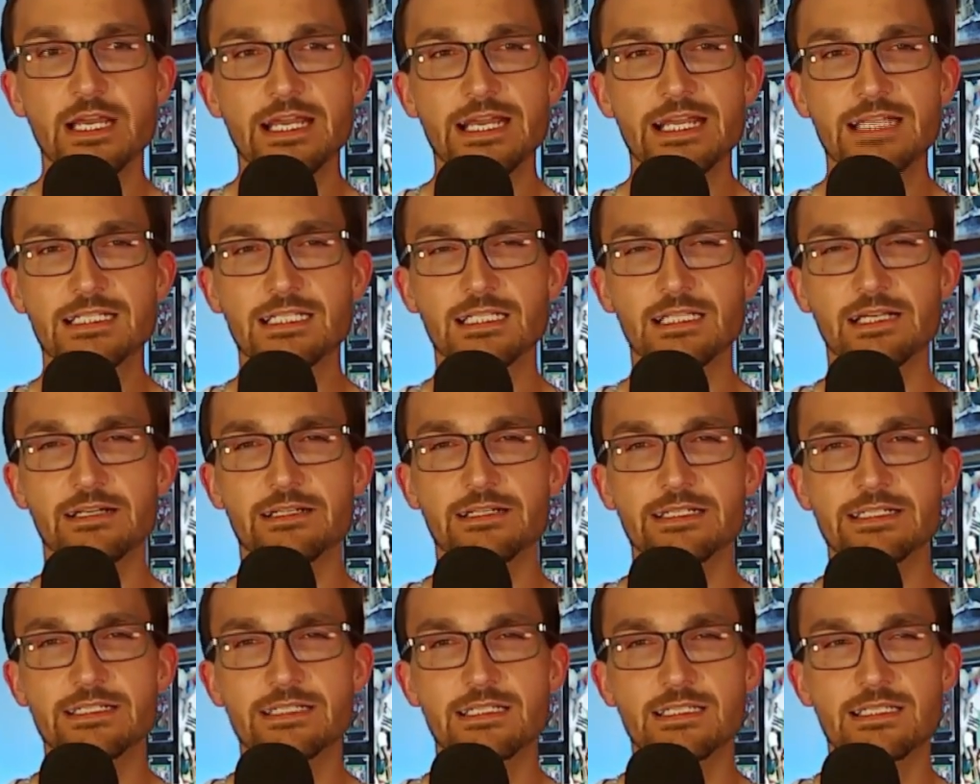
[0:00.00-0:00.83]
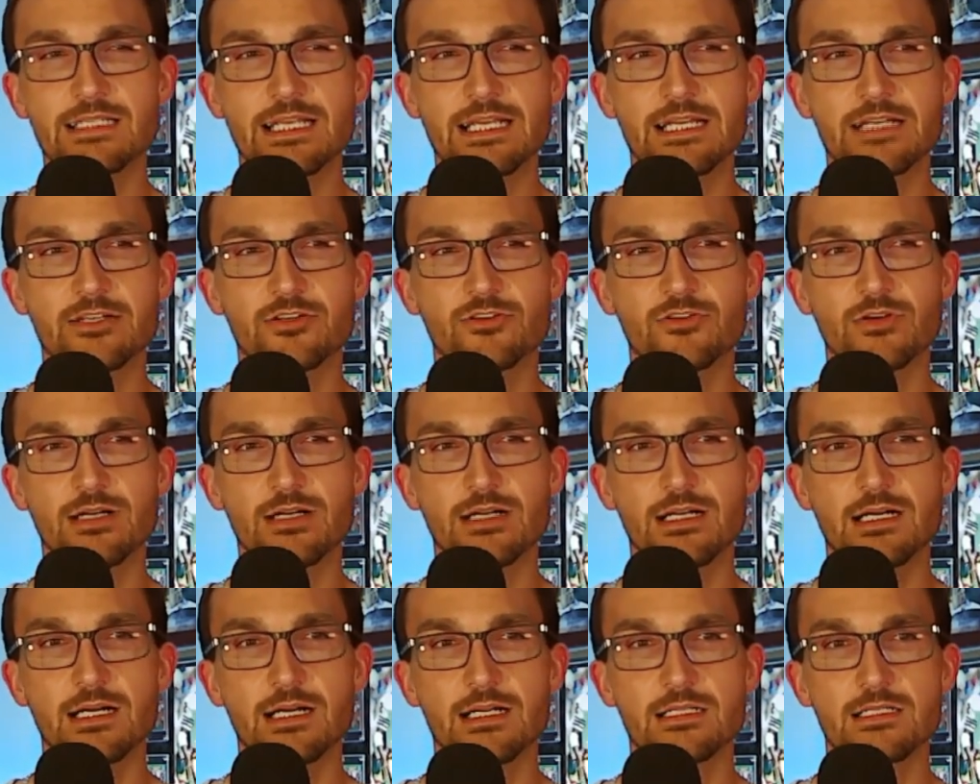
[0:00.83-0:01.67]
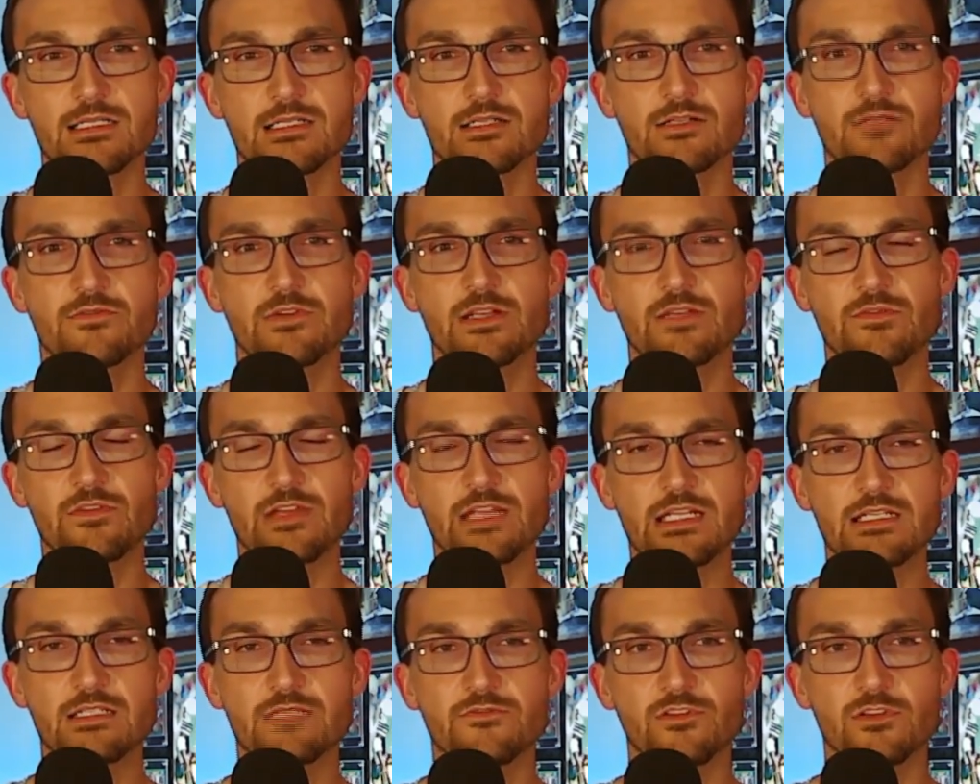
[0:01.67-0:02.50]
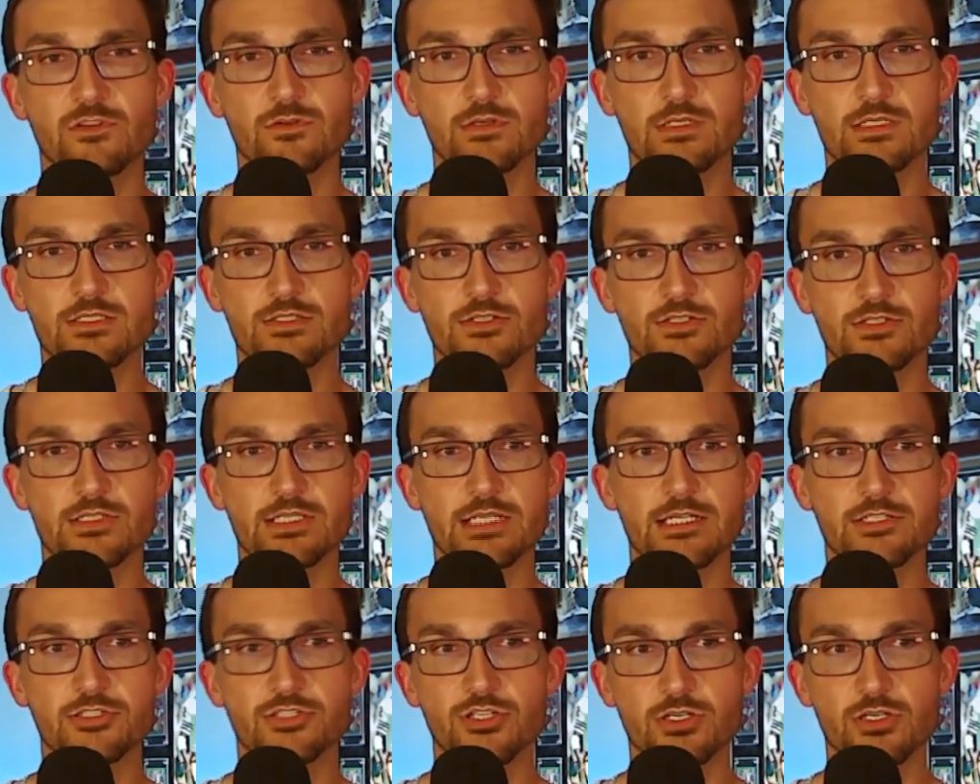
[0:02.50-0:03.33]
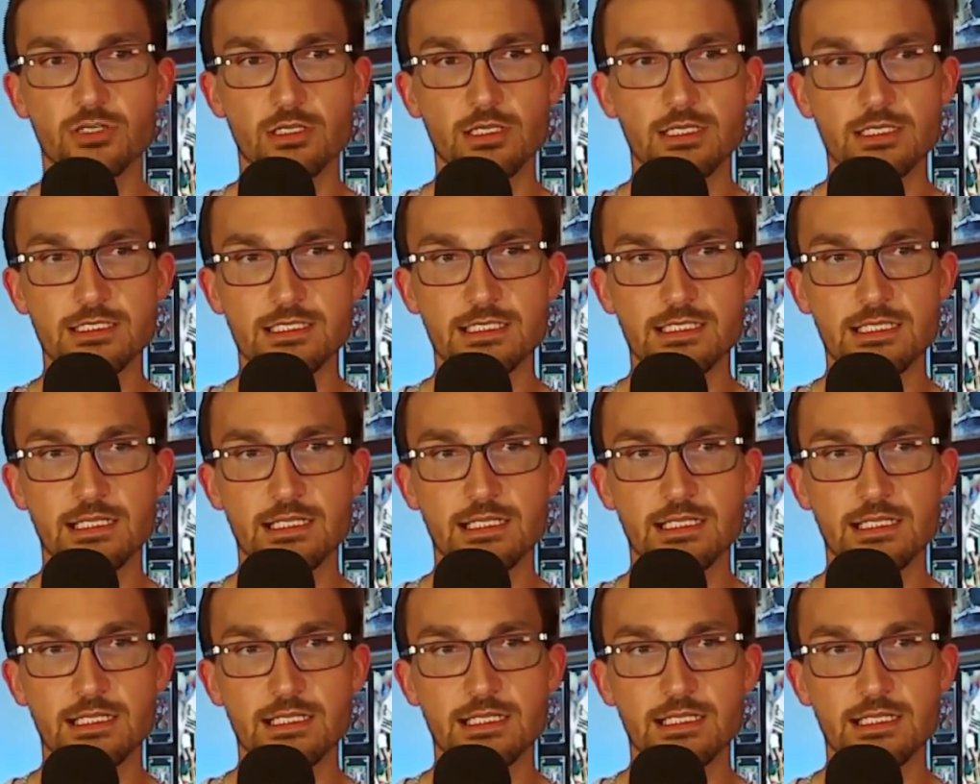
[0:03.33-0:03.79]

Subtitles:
It's hilarious. You say conservative influencers and journalists,